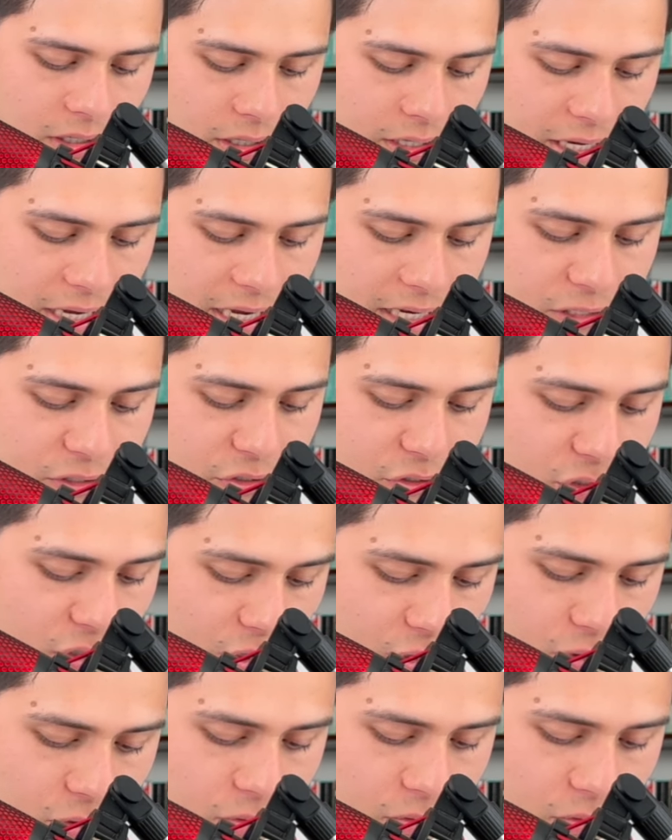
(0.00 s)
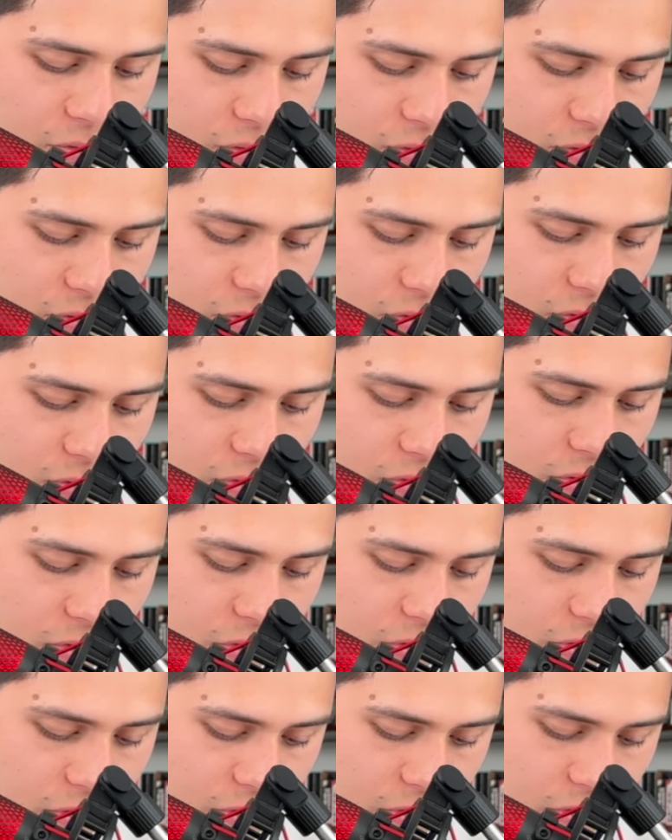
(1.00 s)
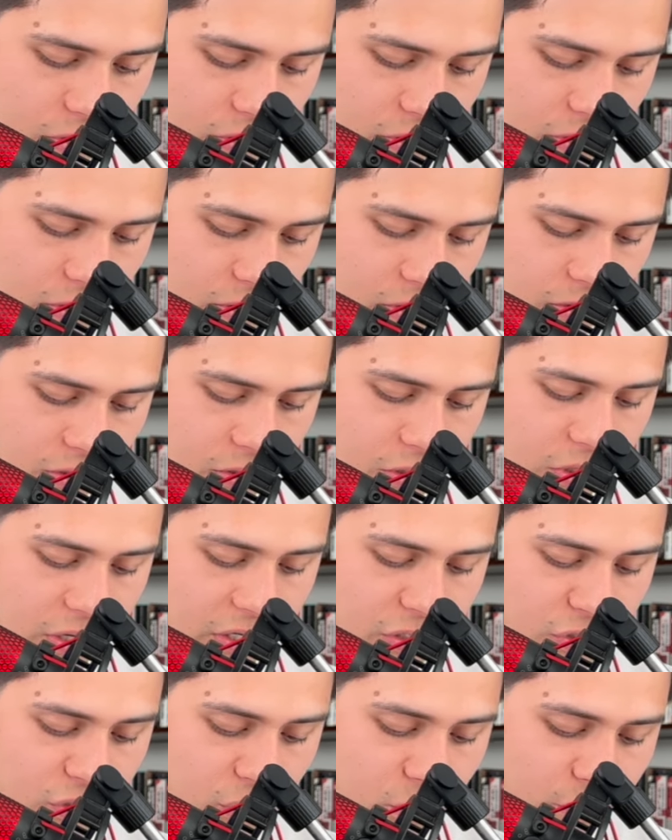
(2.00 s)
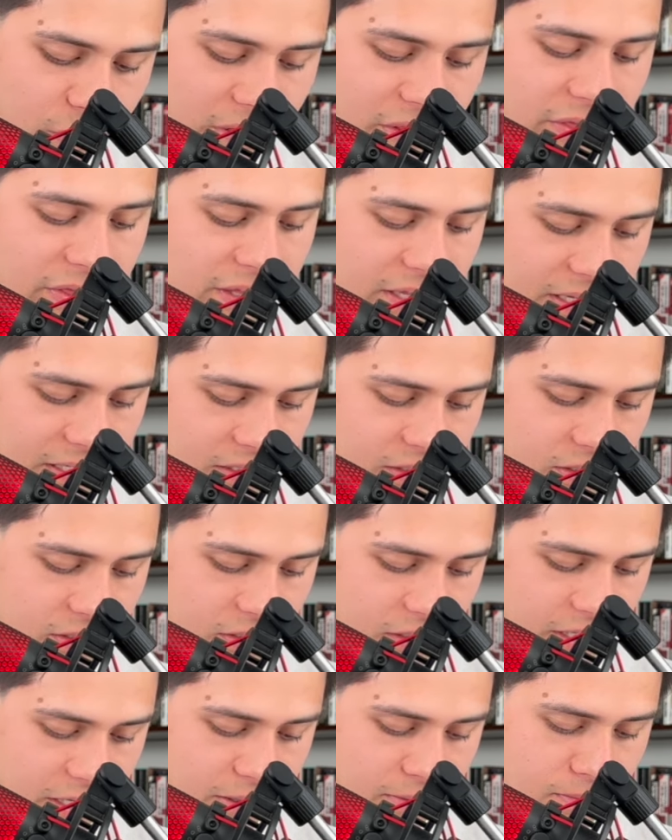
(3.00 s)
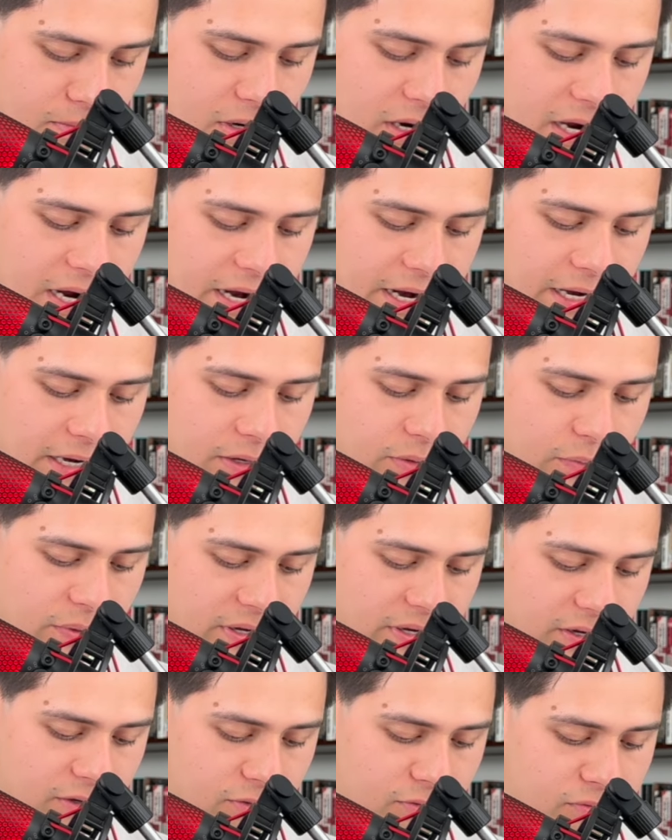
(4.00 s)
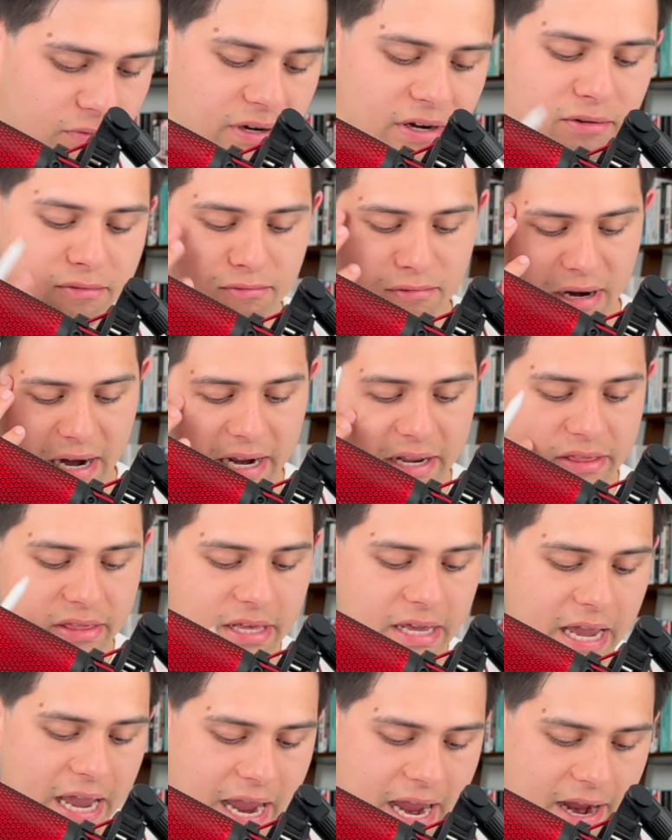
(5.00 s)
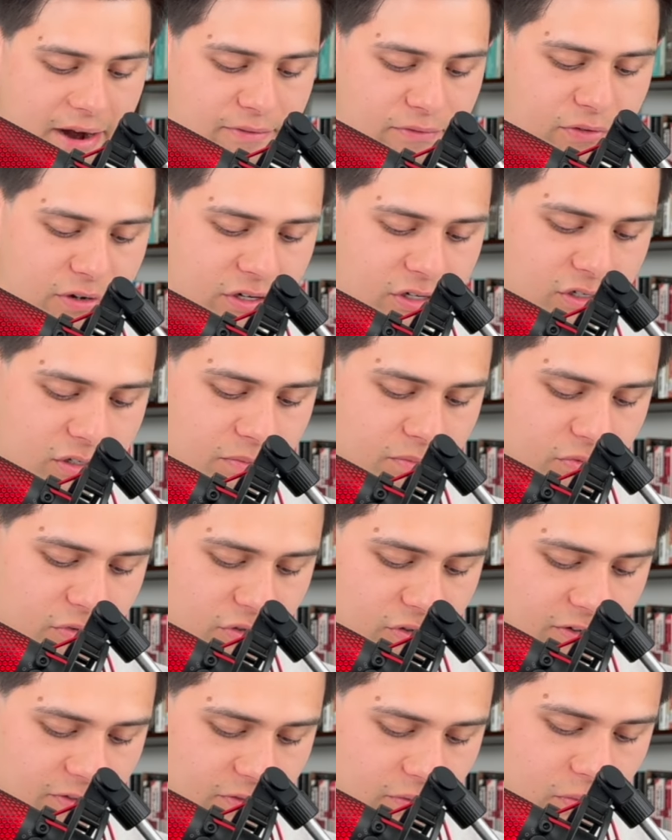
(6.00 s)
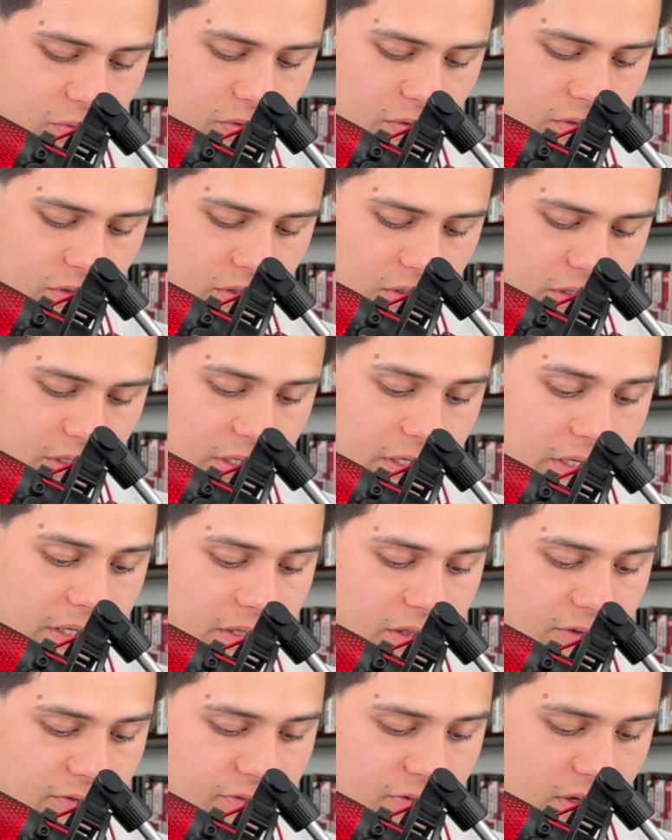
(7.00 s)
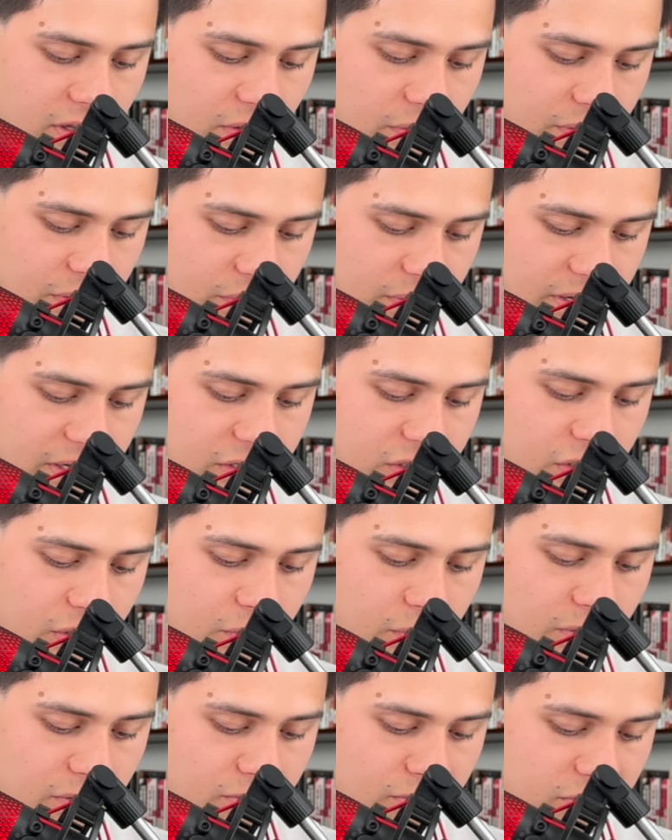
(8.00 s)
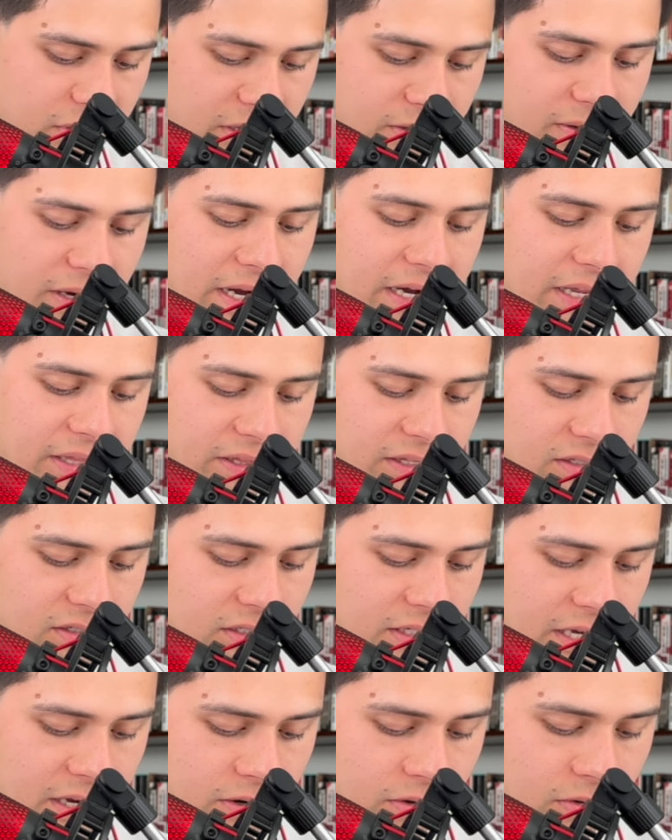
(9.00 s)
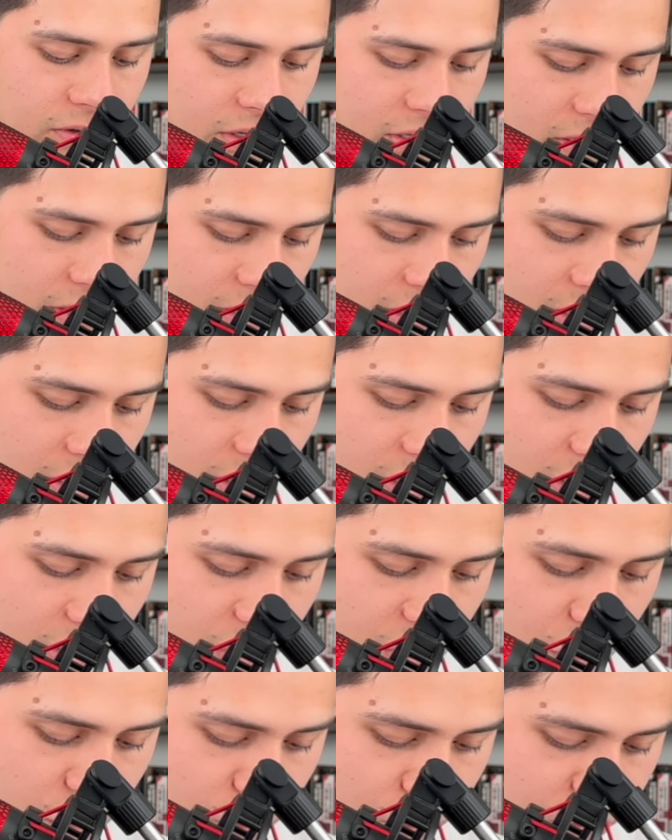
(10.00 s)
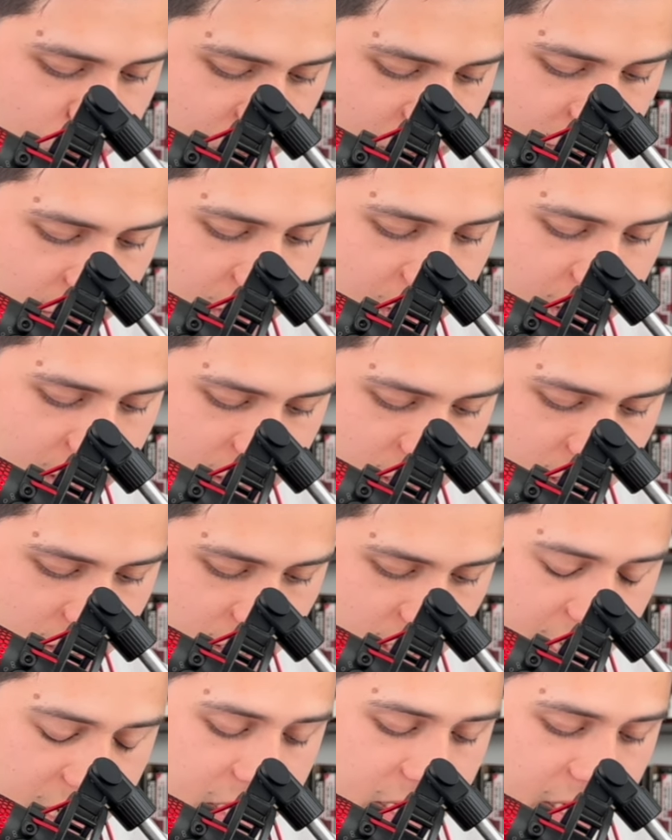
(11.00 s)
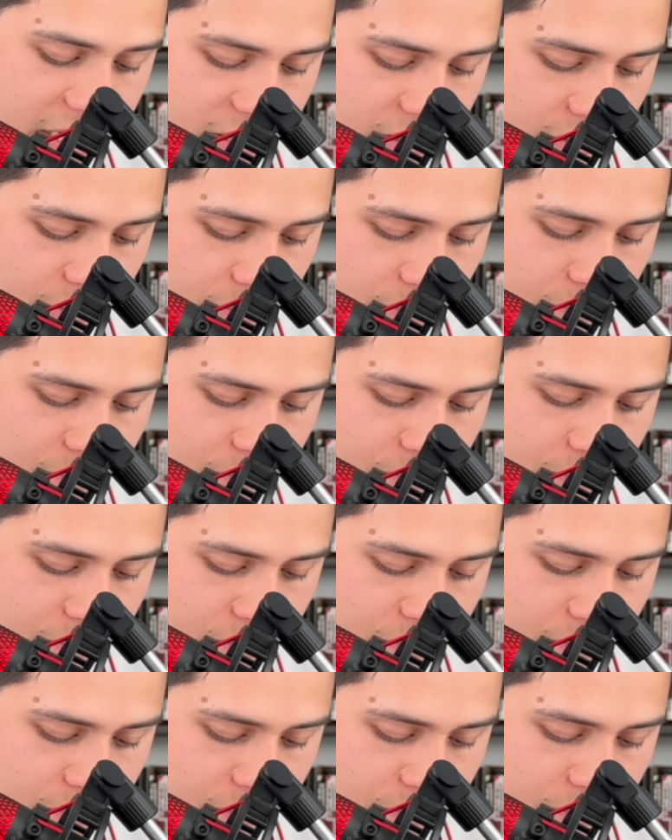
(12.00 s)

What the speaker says: And so, okay, so with this in mind, we can rewrite the average observable in the following way. So we're rewriting this now using this idea.